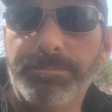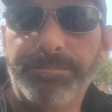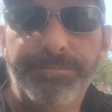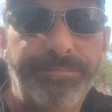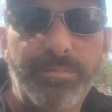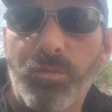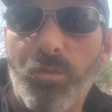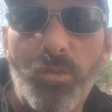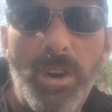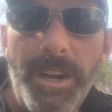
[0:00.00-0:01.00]

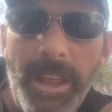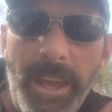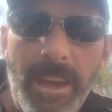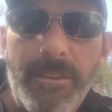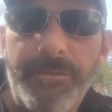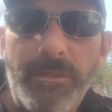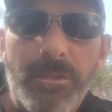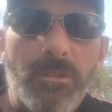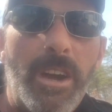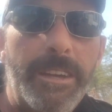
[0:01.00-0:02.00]
whatever
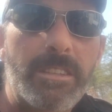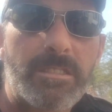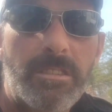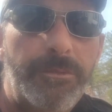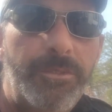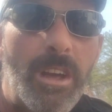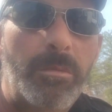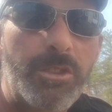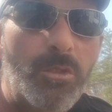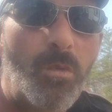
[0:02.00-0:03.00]
variety
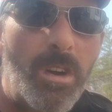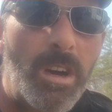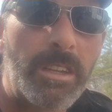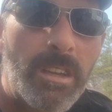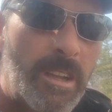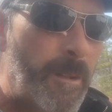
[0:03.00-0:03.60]
sunflower you want.